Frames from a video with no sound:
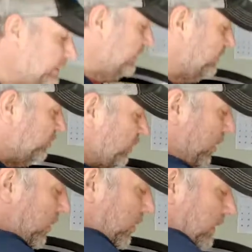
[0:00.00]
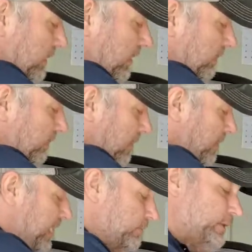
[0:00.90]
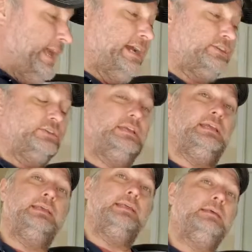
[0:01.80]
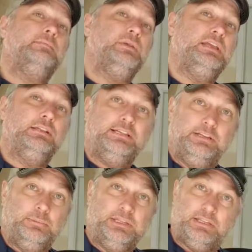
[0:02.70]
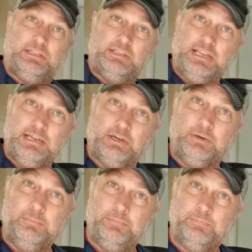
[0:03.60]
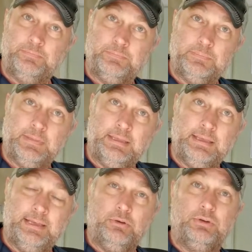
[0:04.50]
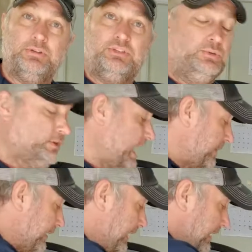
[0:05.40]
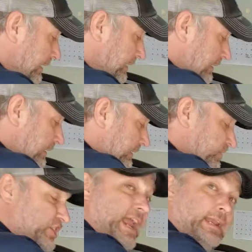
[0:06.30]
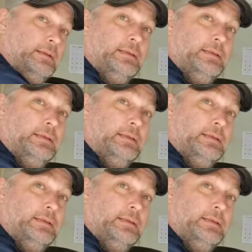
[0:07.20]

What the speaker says: So the front mech will actually be a little bit thinner in order to accommodate the chain.